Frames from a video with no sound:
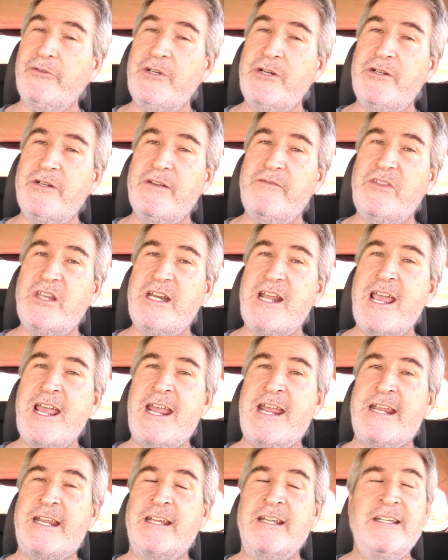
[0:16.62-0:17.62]
old nerd of the
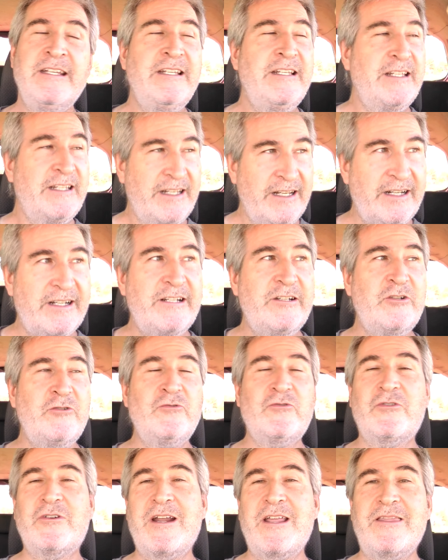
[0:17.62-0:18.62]
day. And I do
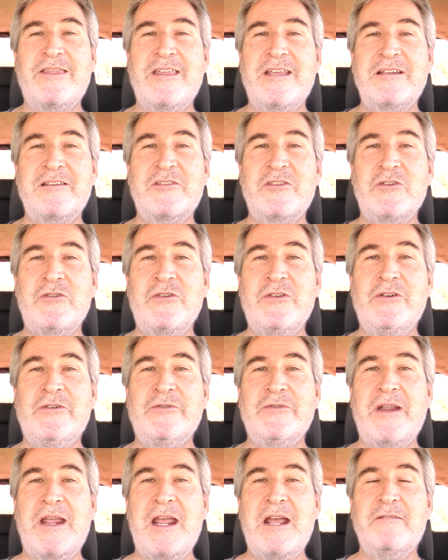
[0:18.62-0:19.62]
try things so you
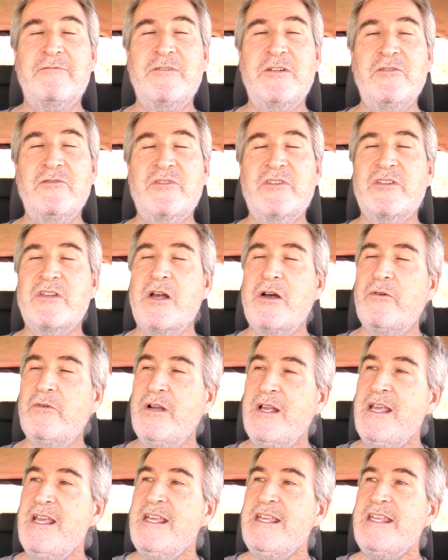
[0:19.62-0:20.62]
don't have to.
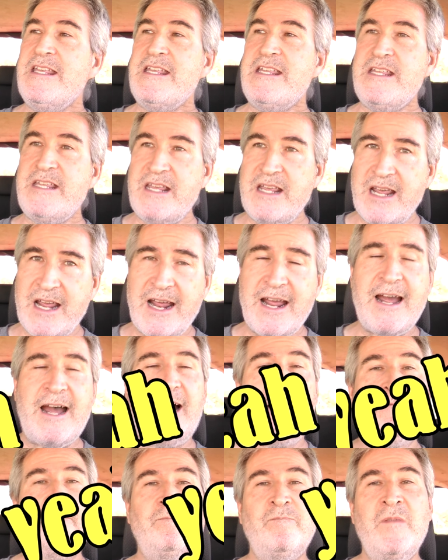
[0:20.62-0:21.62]
So,
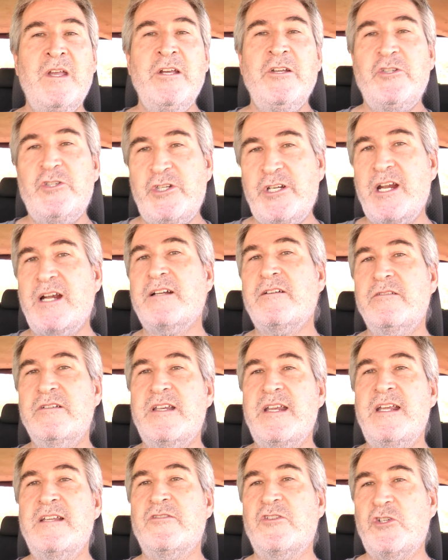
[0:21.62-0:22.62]
yeah,
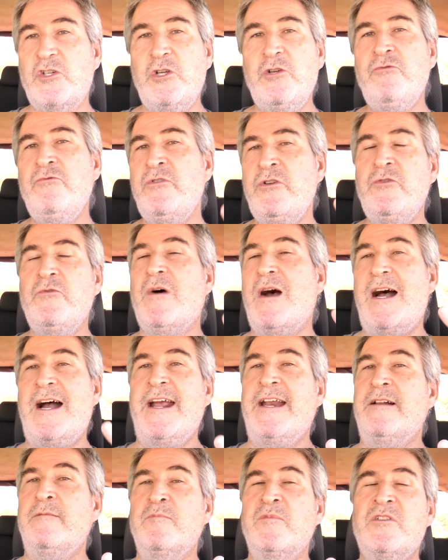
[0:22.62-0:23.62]
Checkers has two new
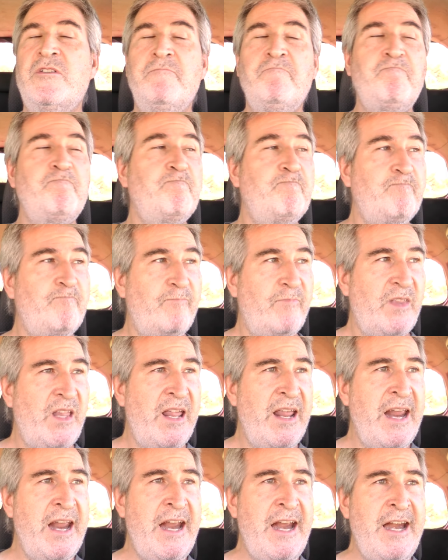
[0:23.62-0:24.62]
items.
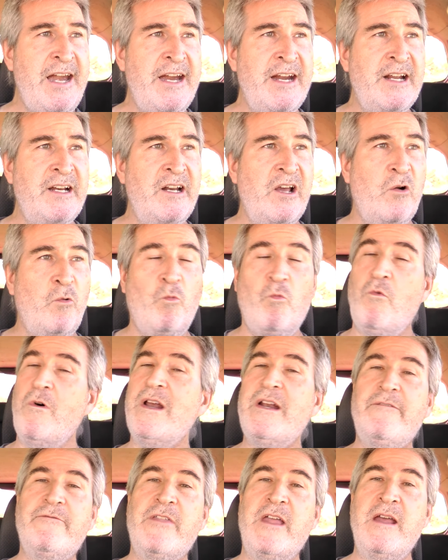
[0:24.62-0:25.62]
And
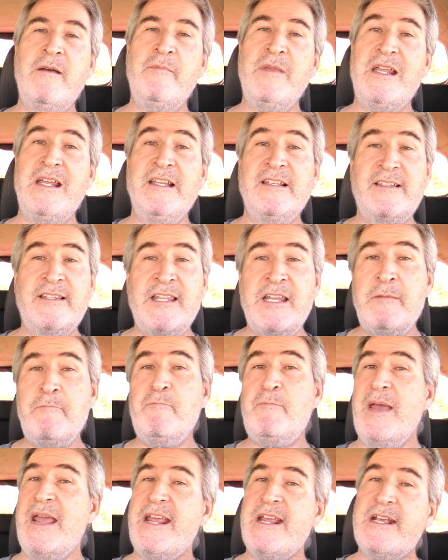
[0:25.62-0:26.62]
one of them is the
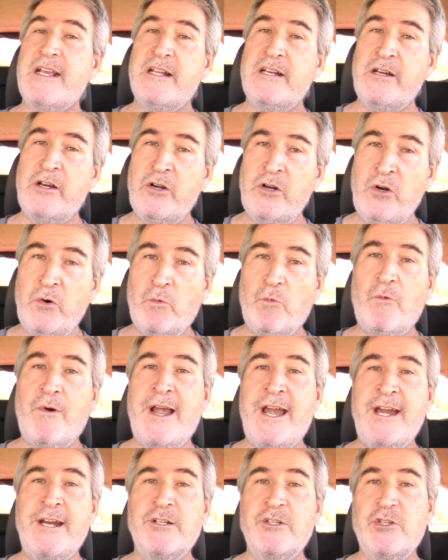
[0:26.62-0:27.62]
Bacon
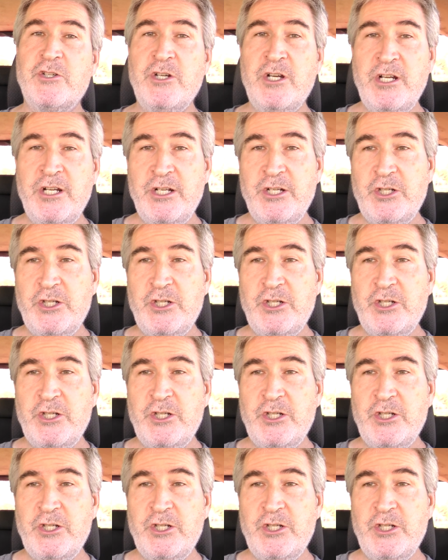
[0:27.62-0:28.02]
Ranch